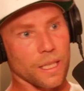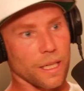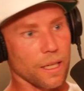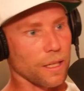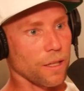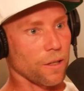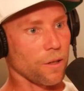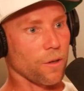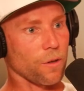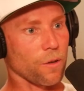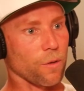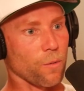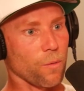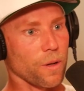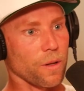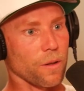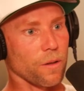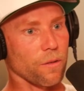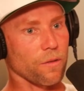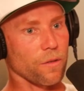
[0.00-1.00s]
Getting her to
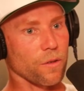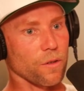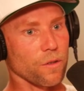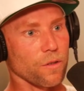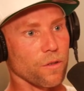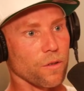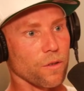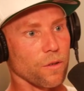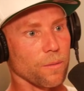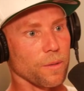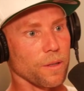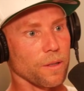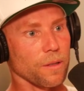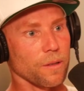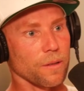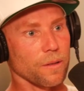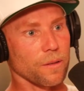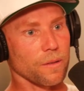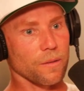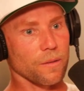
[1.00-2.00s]
win the first tournament.